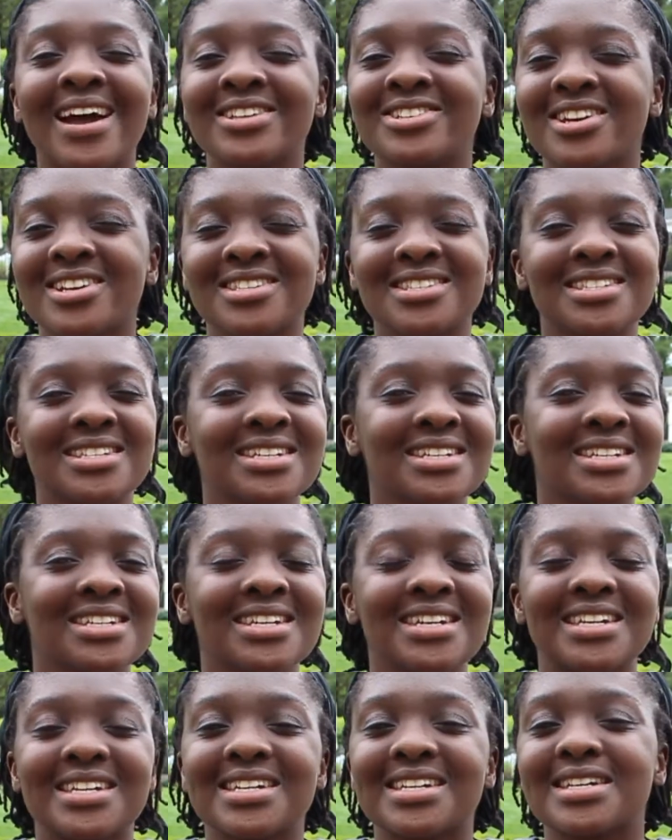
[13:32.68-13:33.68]

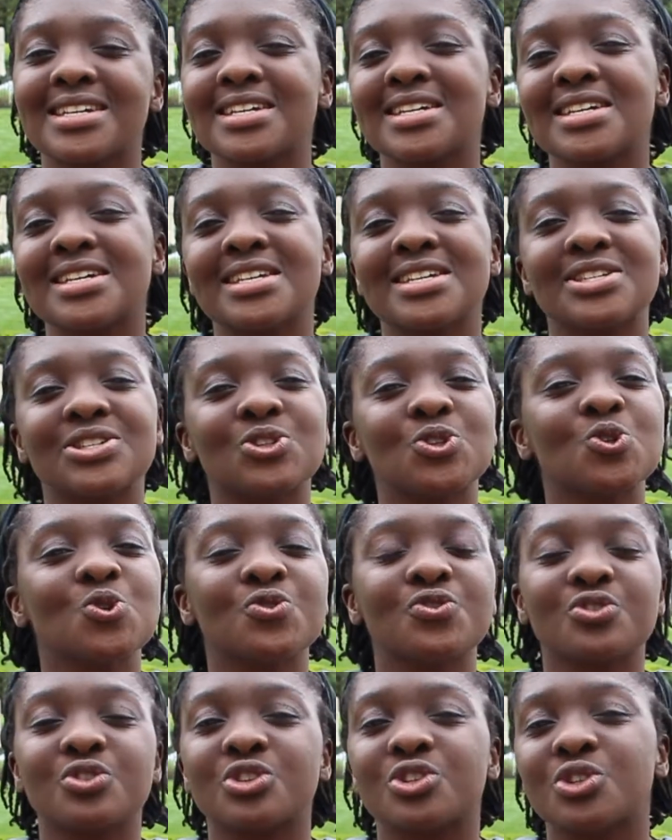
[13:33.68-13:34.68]
Gyasi is two
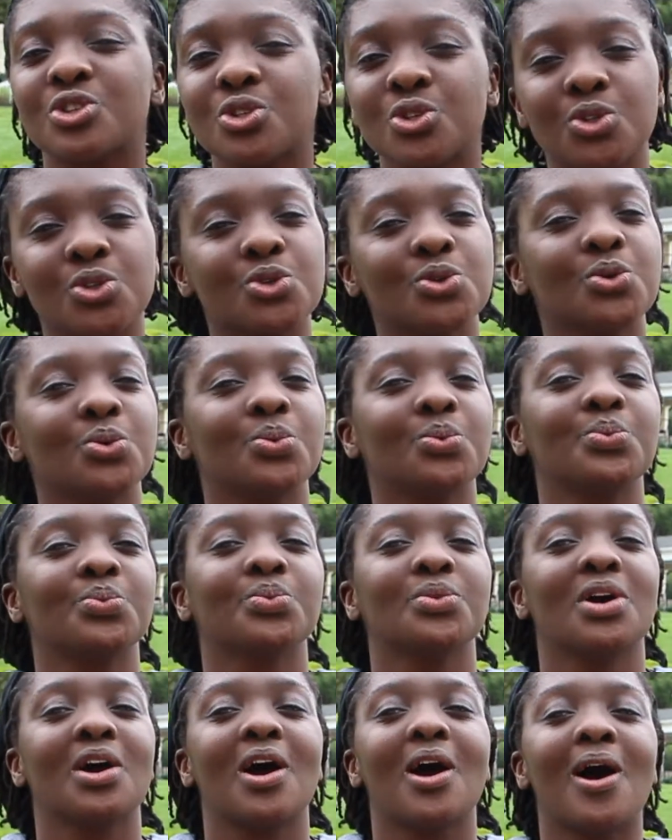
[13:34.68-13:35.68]
for two,
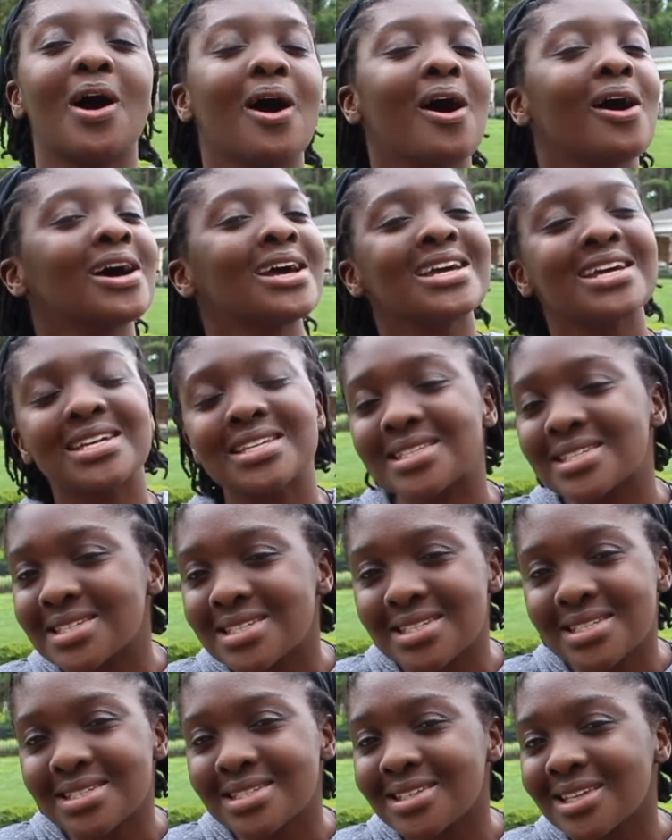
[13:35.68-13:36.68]
all
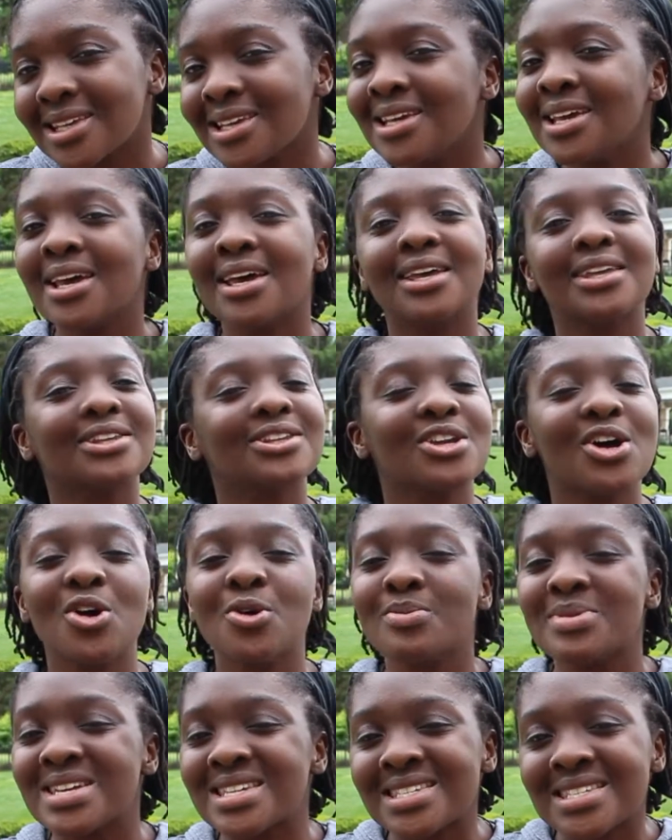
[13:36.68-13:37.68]
hits, no
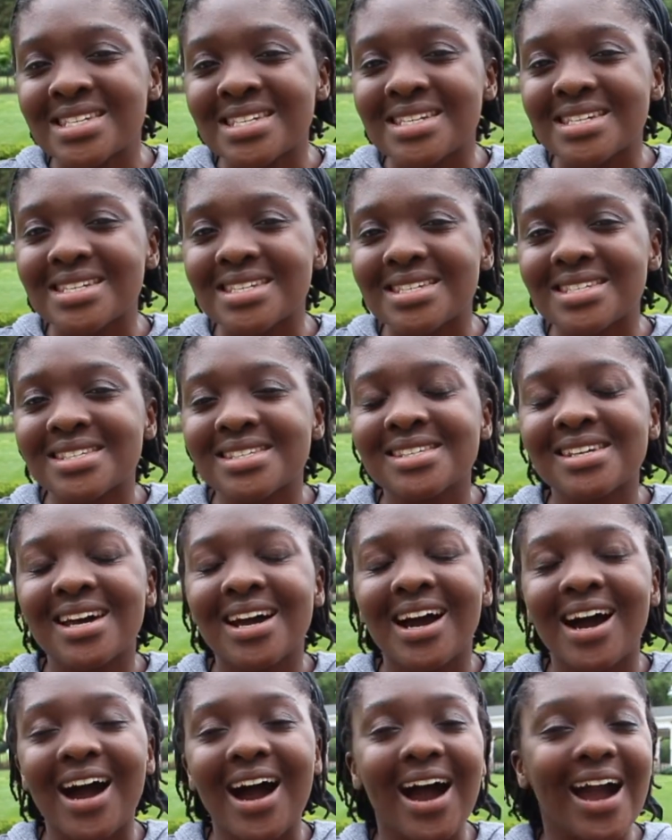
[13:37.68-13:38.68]
misses,
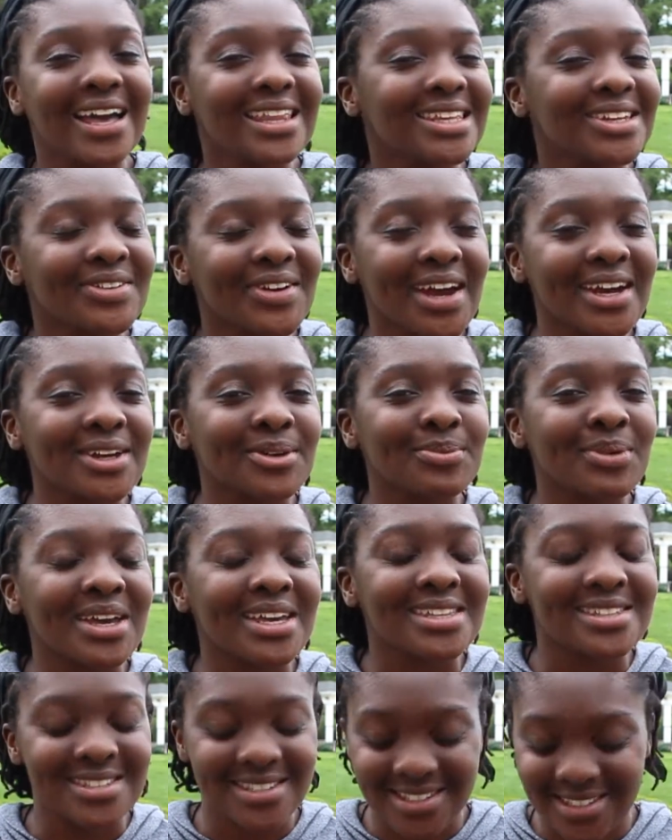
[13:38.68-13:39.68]
highly
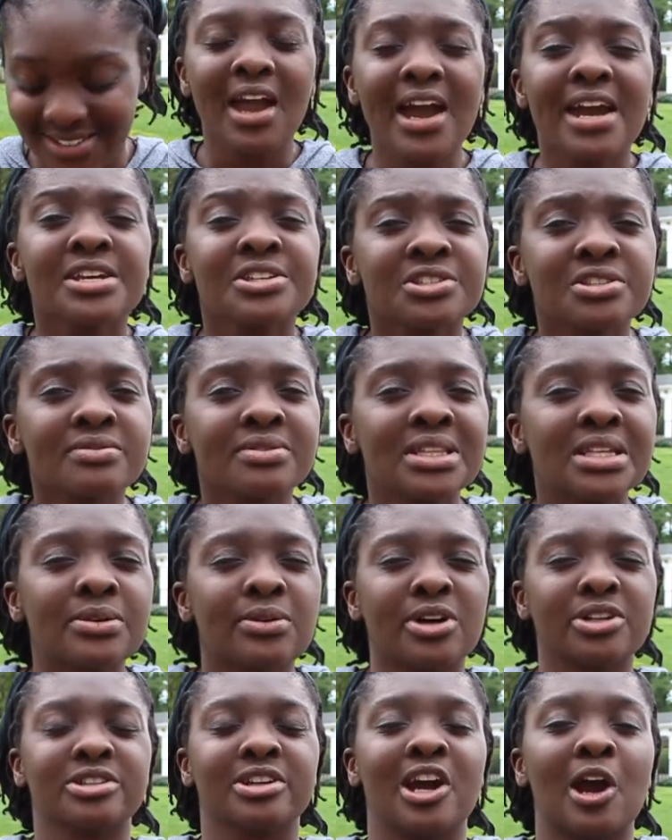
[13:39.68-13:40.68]
recommends. I used to really
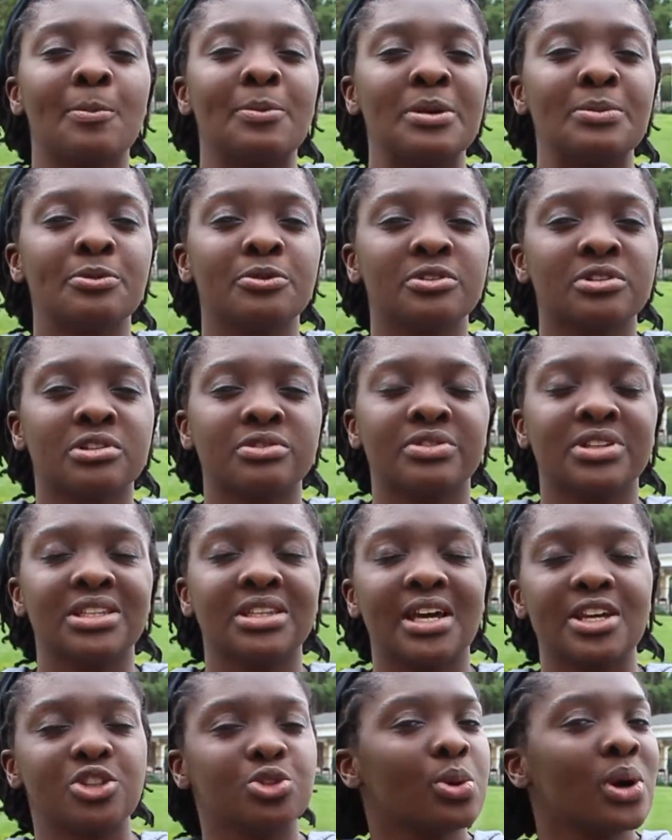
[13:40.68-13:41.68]
wonder how people could read
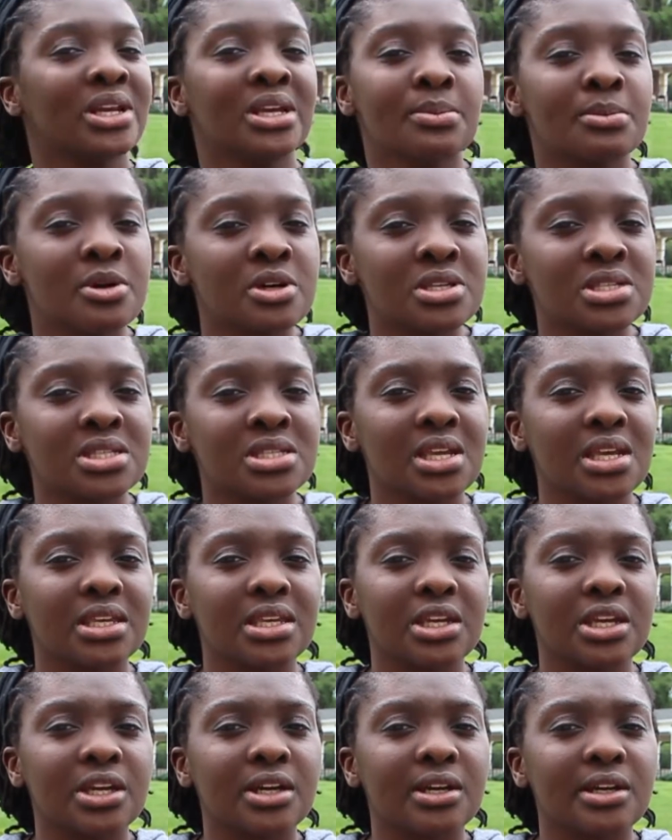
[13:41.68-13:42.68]
like 20 books in a
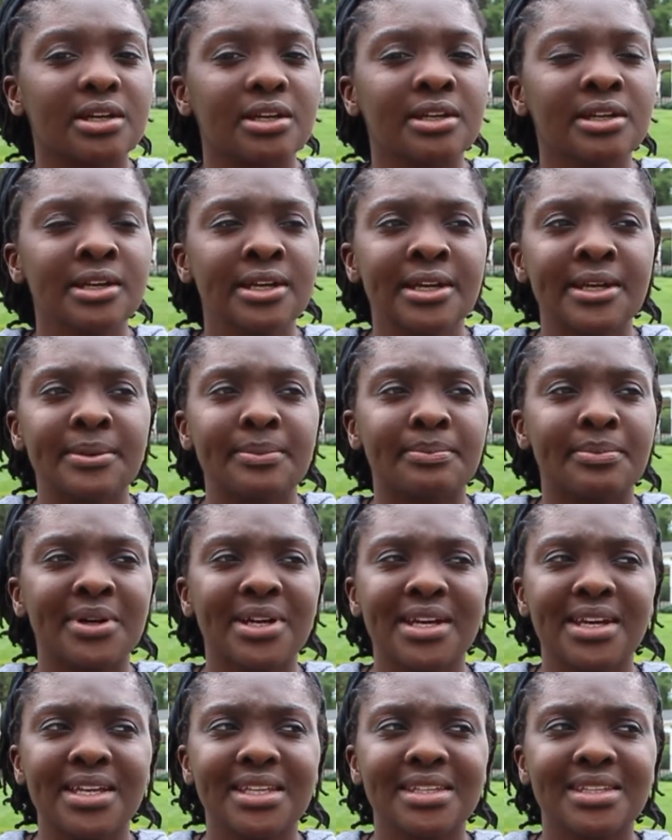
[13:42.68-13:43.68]
year,
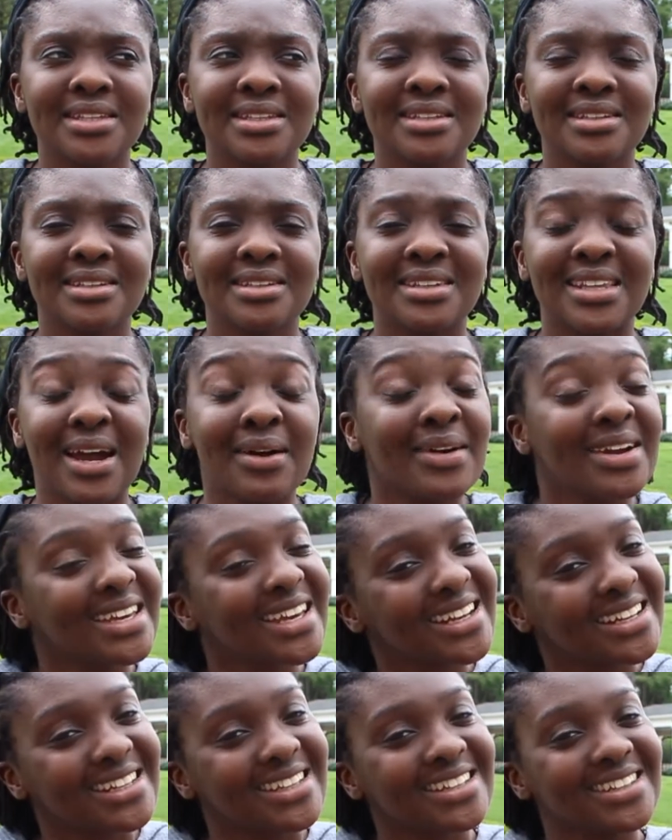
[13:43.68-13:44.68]
but now I
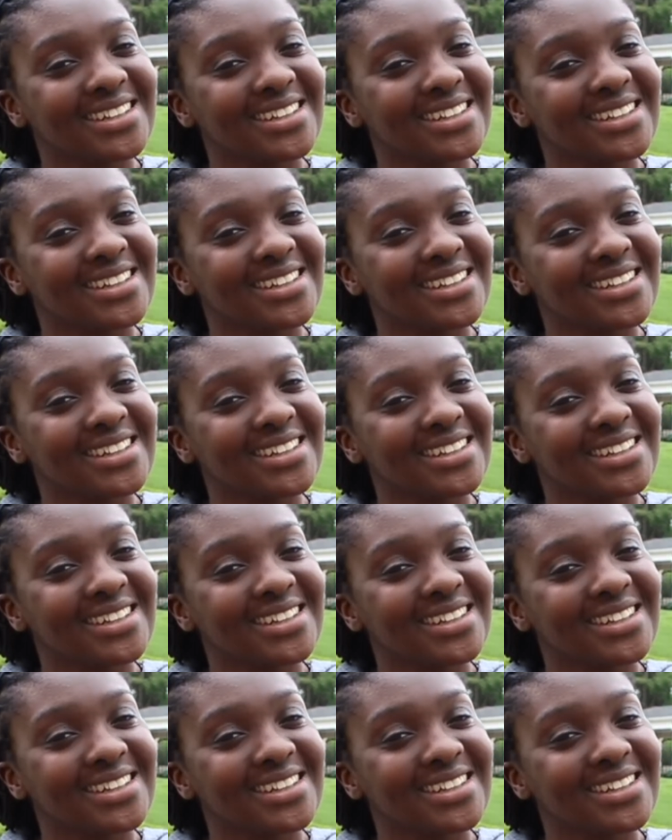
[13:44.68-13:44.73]
get it.